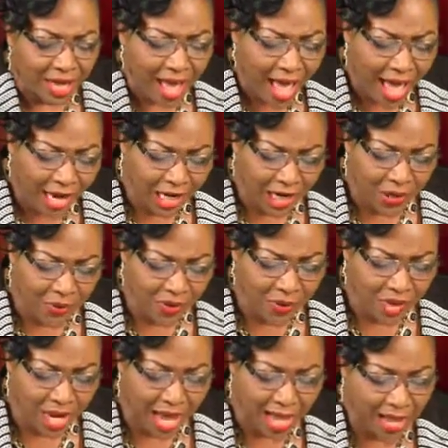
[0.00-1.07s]

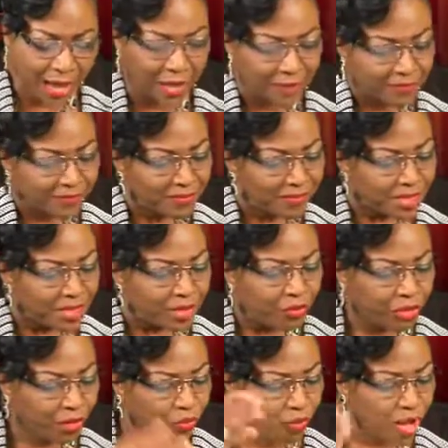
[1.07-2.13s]
Hallelujah.
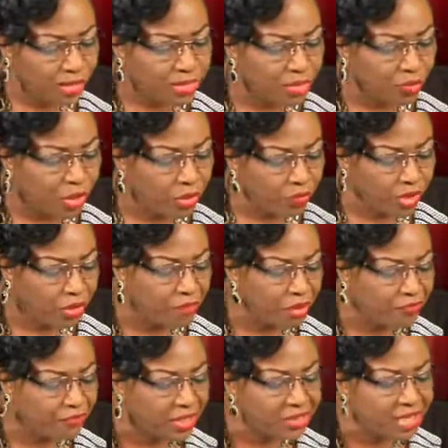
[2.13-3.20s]
We want to, we, we,
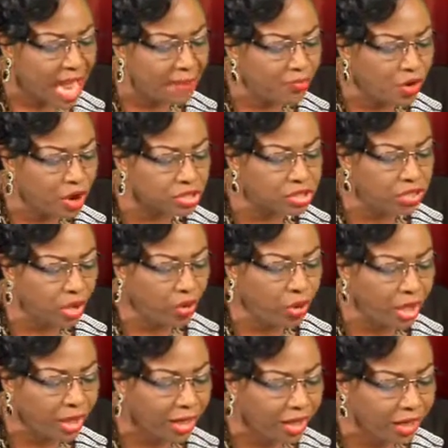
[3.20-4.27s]
the time goes so
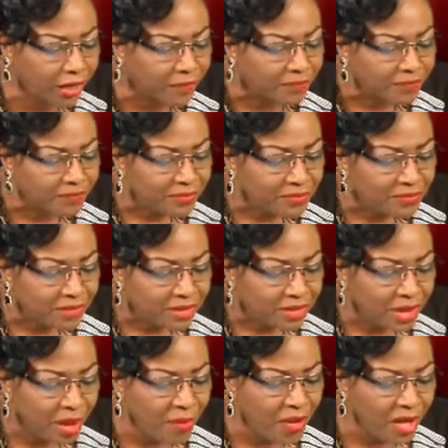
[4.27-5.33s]
quickly.
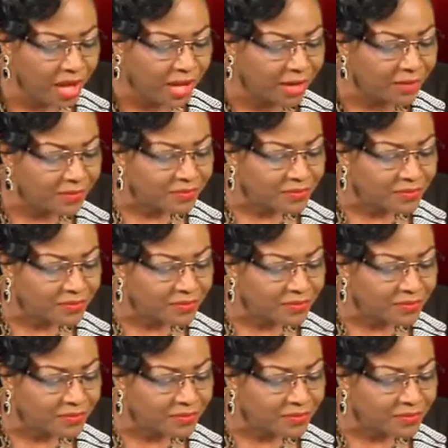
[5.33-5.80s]
Come on.